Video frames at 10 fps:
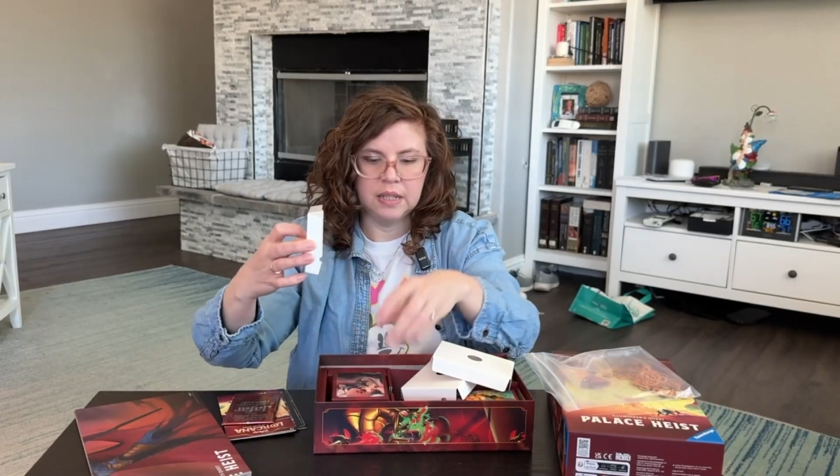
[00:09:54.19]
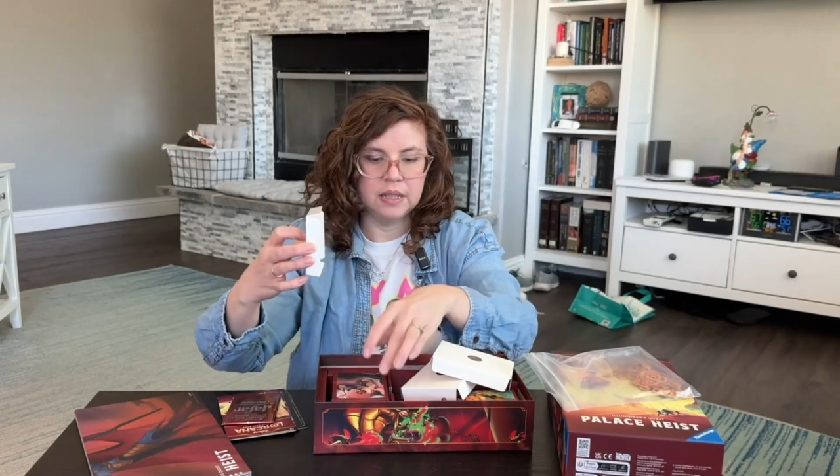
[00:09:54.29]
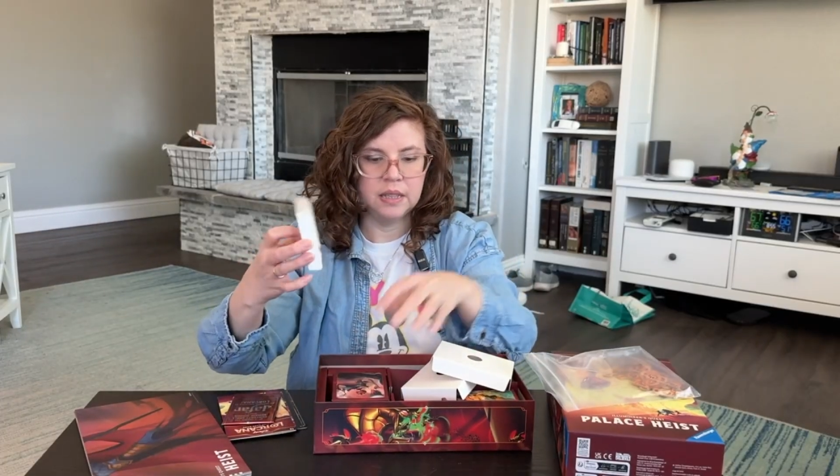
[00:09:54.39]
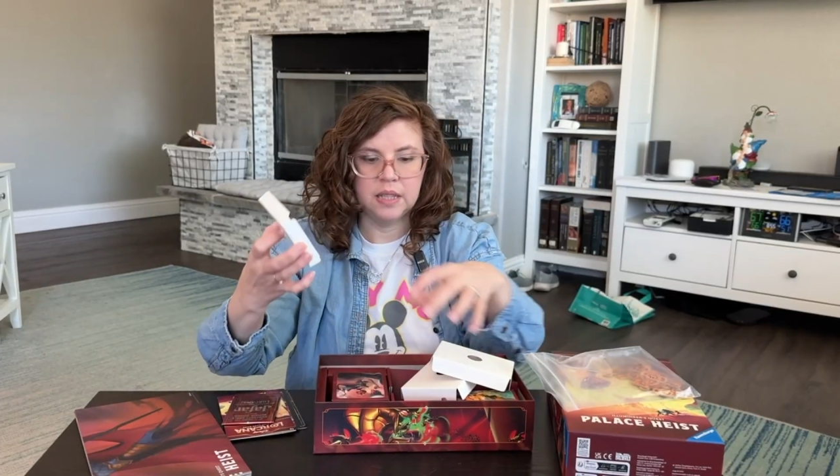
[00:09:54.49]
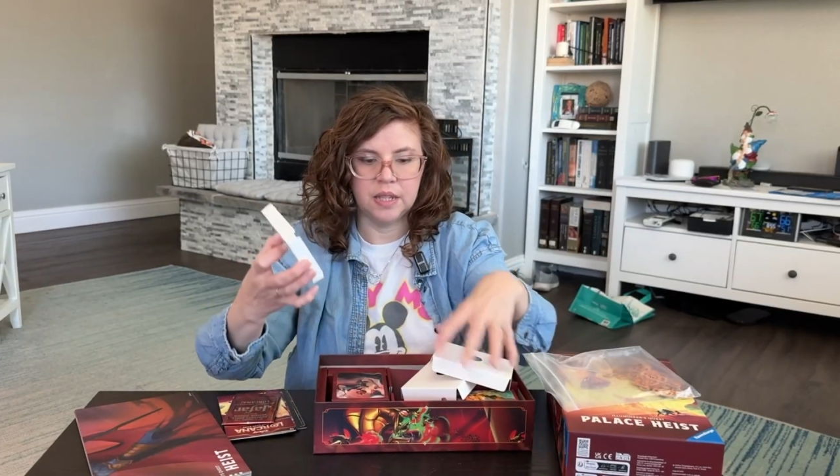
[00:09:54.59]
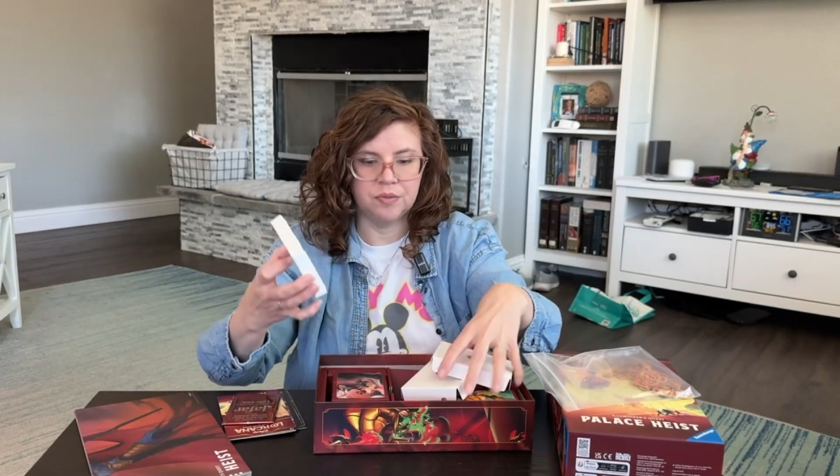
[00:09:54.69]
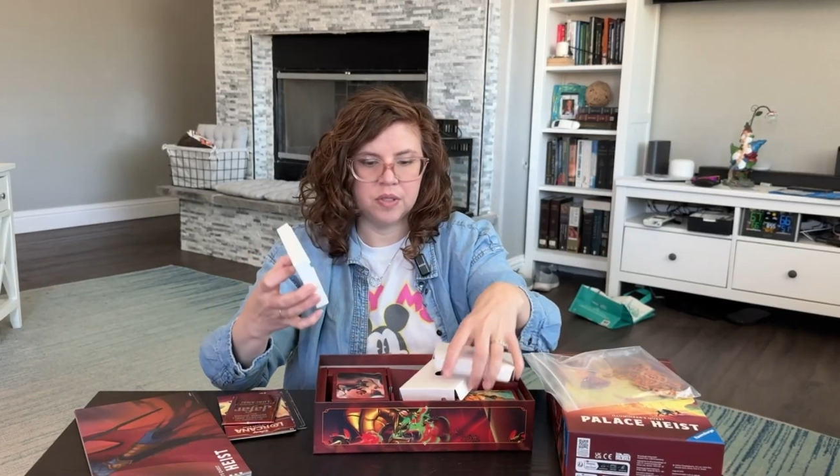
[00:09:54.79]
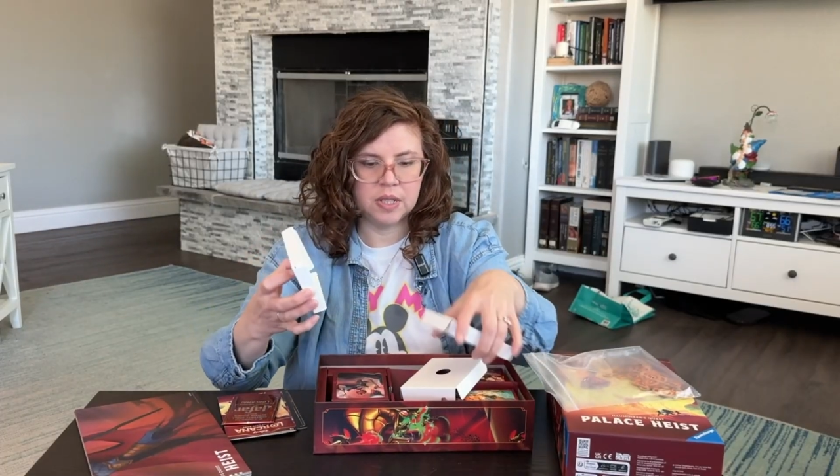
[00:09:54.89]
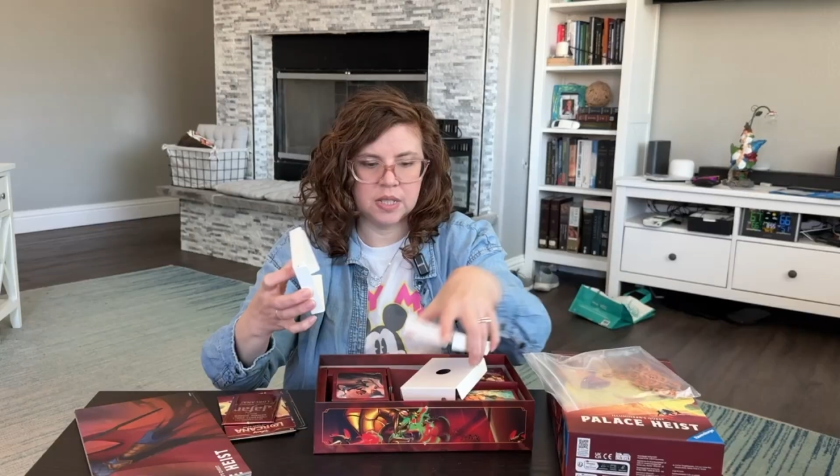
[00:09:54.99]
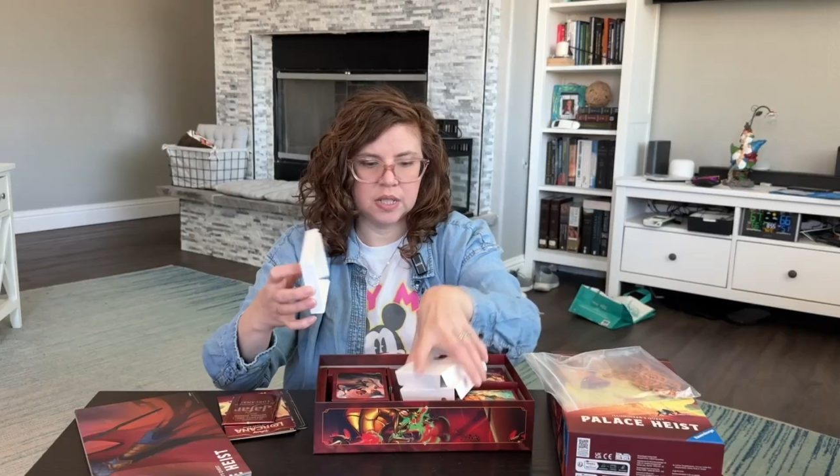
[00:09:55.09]

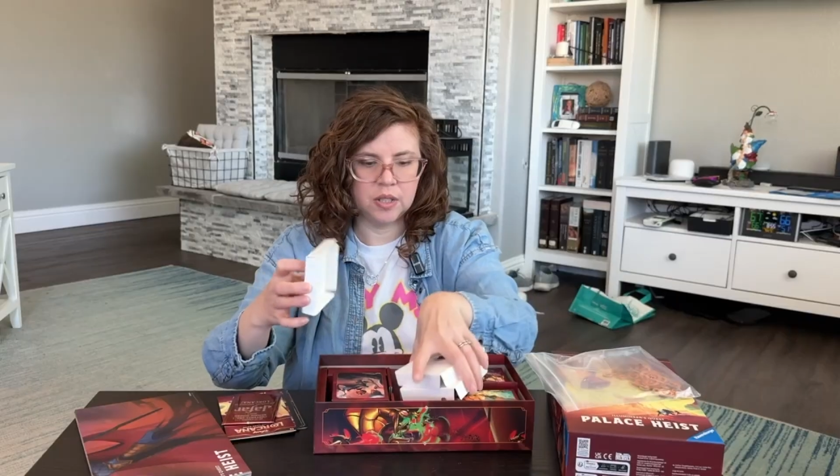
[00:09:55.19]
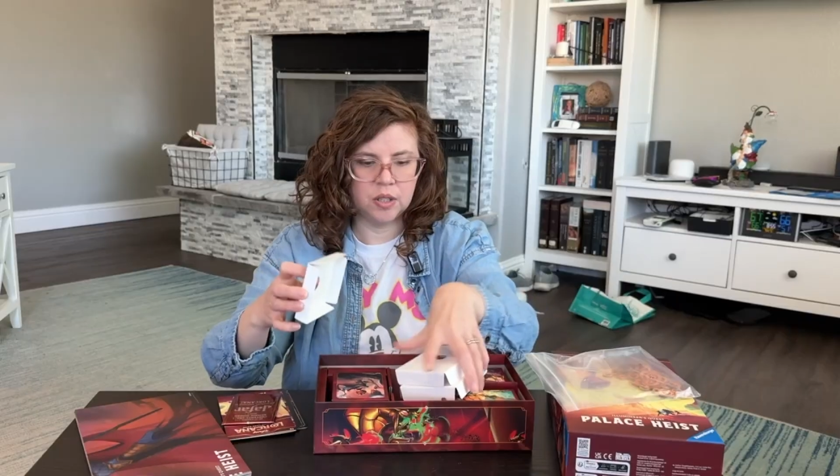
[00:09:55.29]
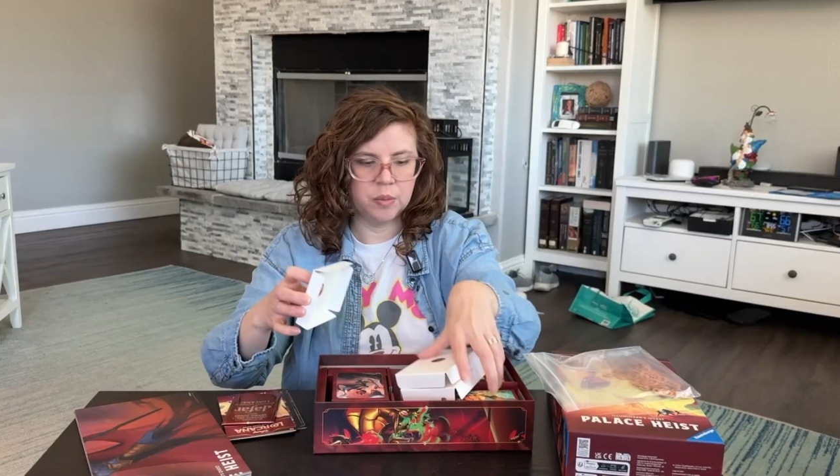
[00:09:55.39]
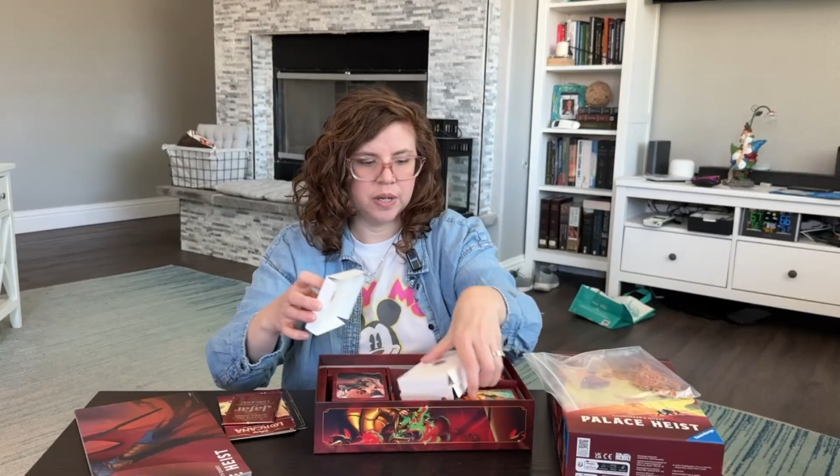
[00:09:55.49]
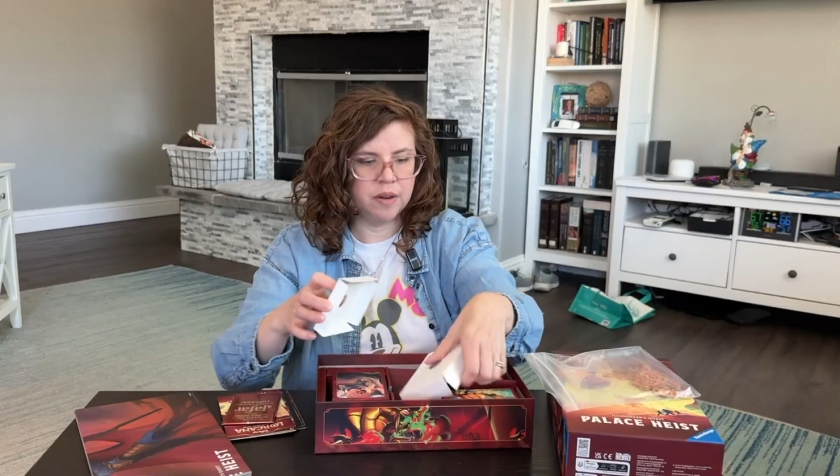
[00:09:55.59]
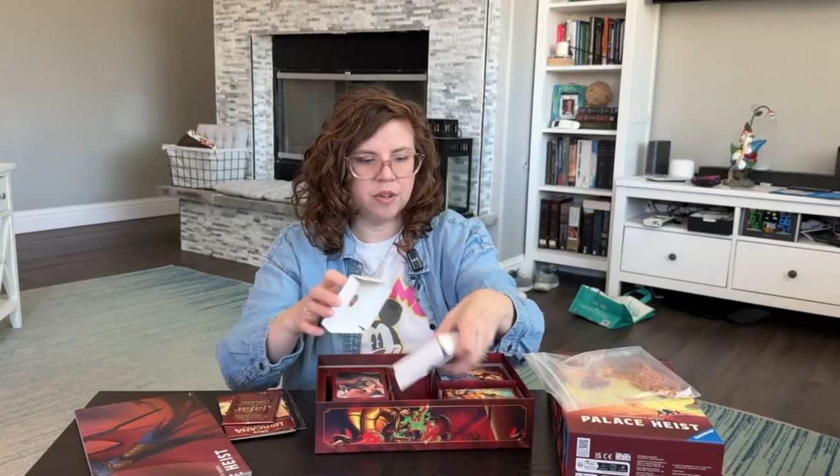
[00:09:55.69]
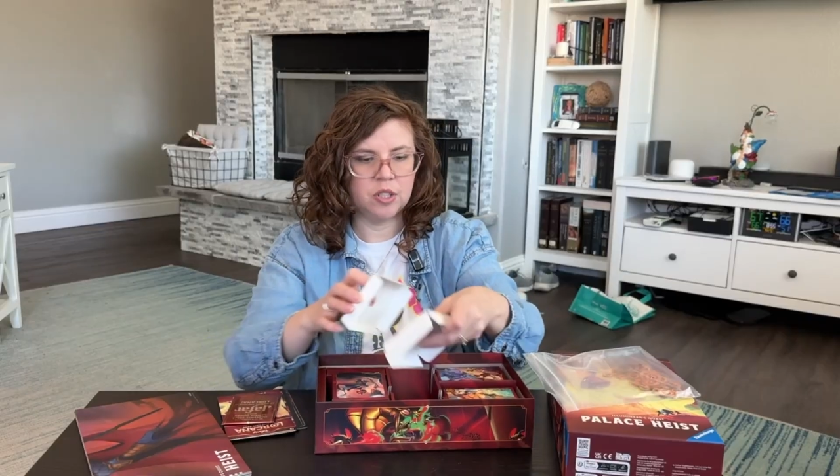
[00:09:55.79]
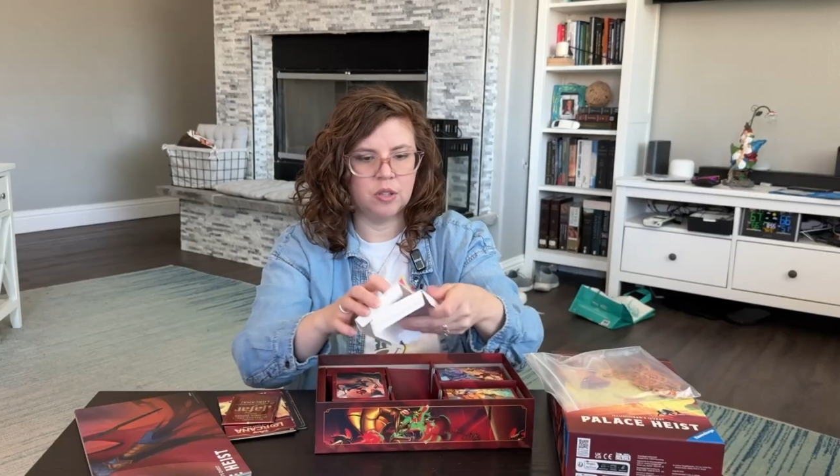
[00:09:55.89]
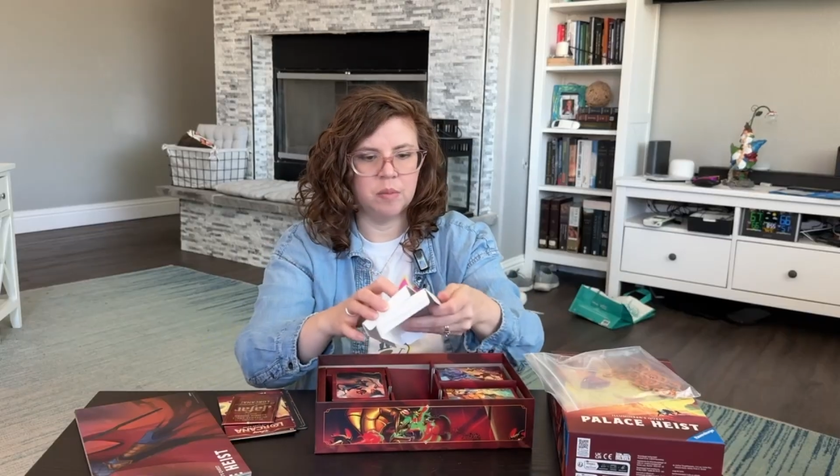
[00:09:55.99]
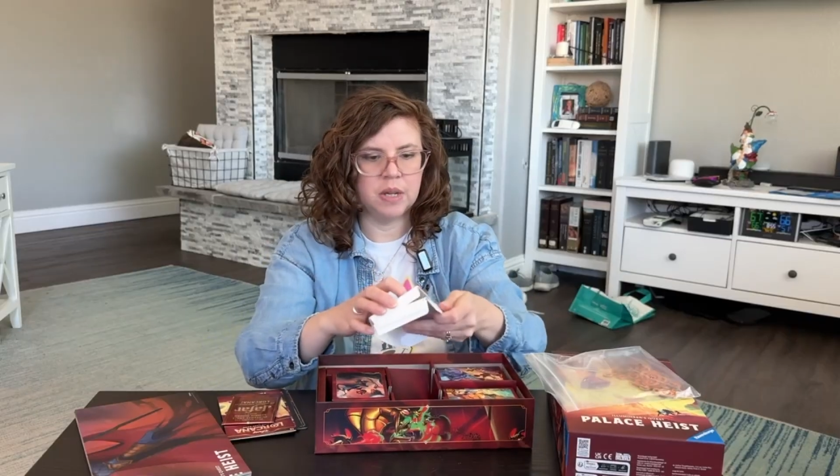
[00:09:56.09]
lifts or whatever.
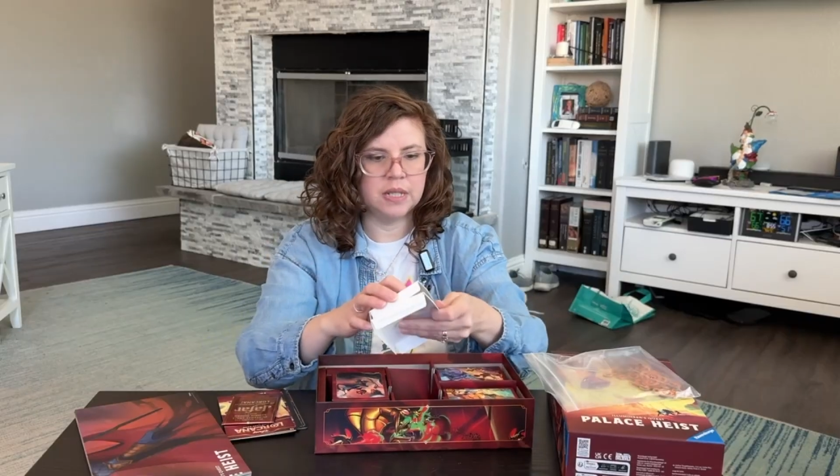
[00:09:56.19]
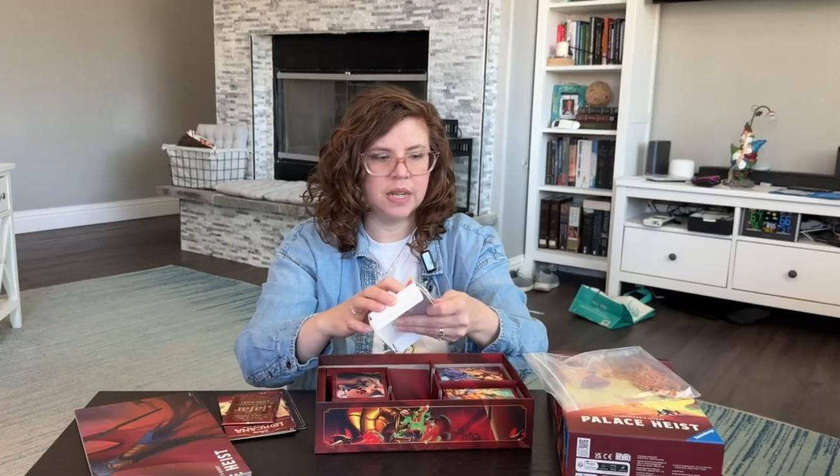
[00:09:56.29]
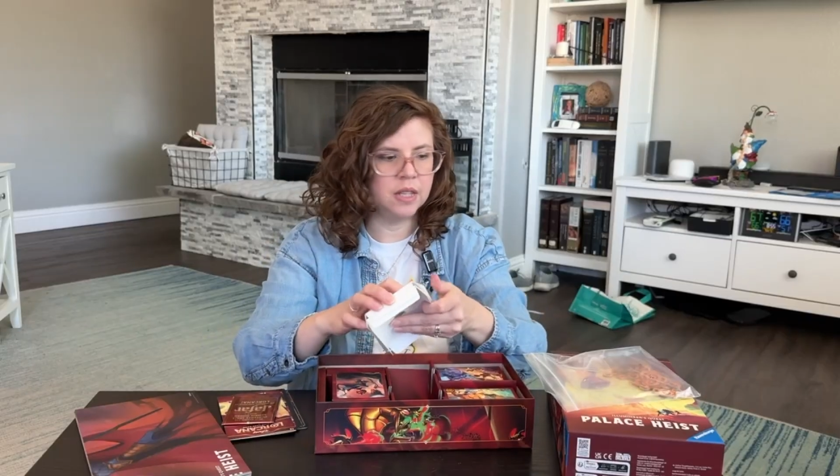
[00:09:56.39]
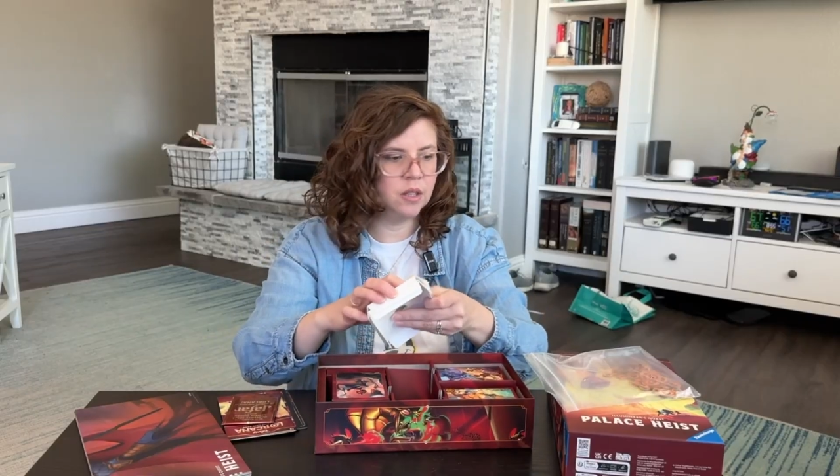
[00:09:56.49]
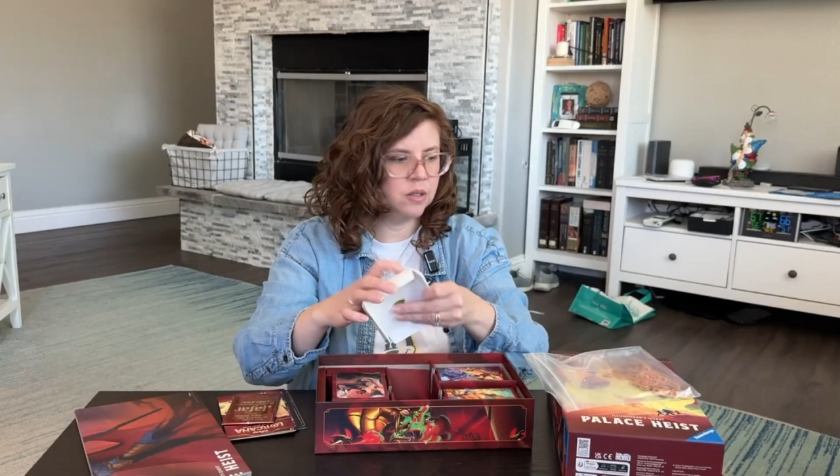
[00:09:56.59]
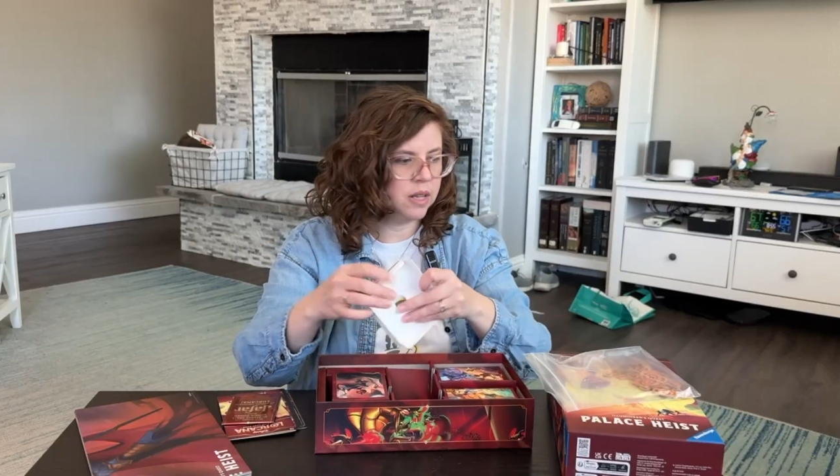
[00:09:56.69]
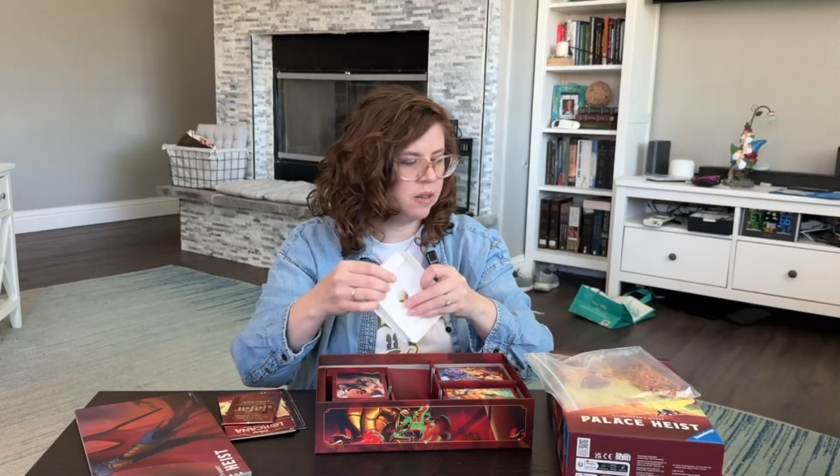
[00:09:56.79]
So I'm gonna take those out.